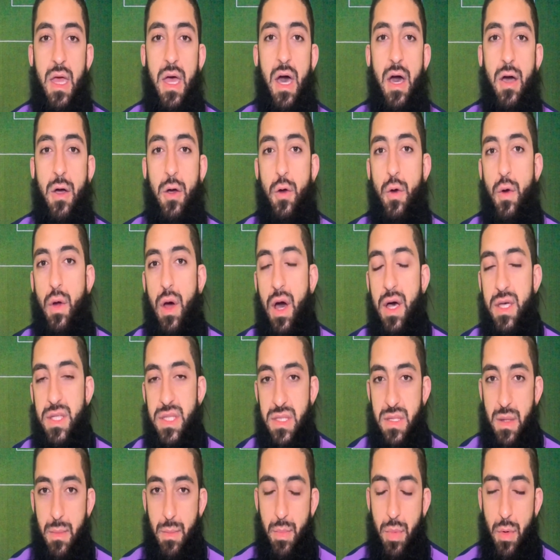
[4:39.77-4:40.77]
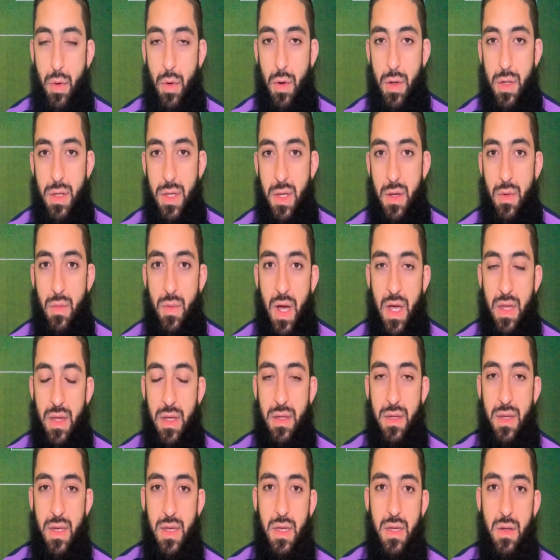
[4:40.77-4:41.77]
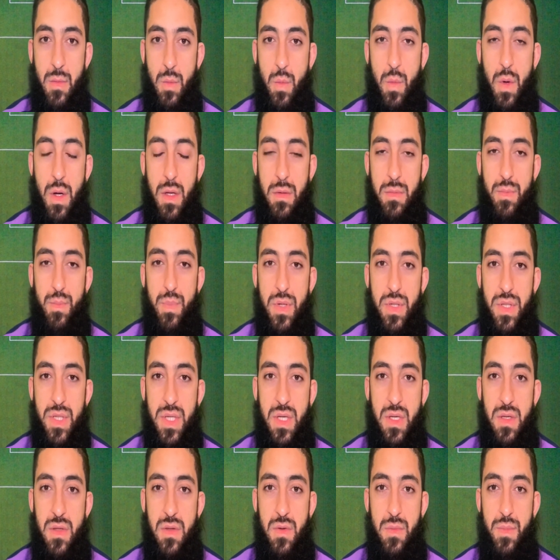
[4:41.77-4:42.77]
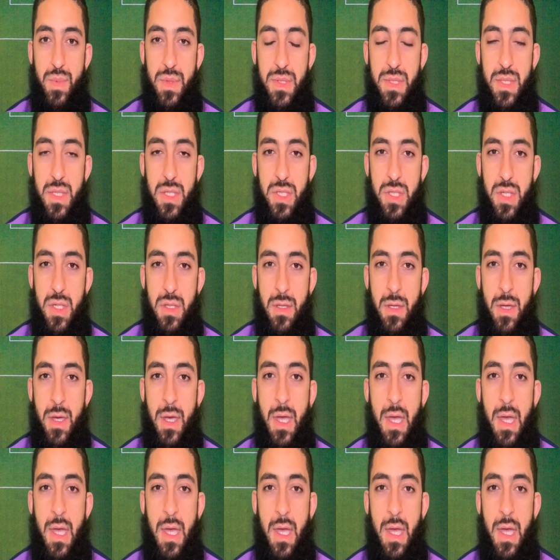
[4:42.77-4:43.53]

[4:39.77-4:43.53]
across the board rather than in one particular position.